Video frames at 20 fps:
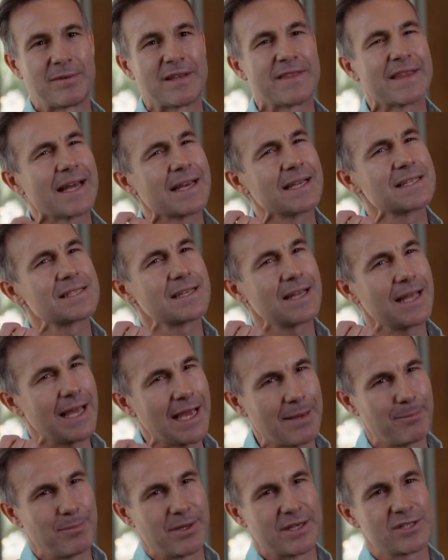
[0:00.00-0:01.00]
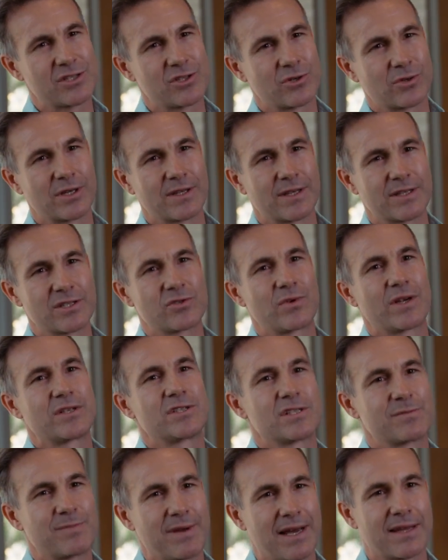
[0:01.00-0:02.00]
I mean, that is an epic story that
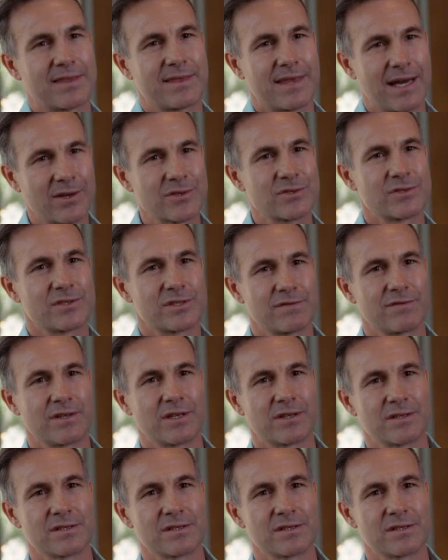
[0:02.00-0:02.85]
stretches back thousands of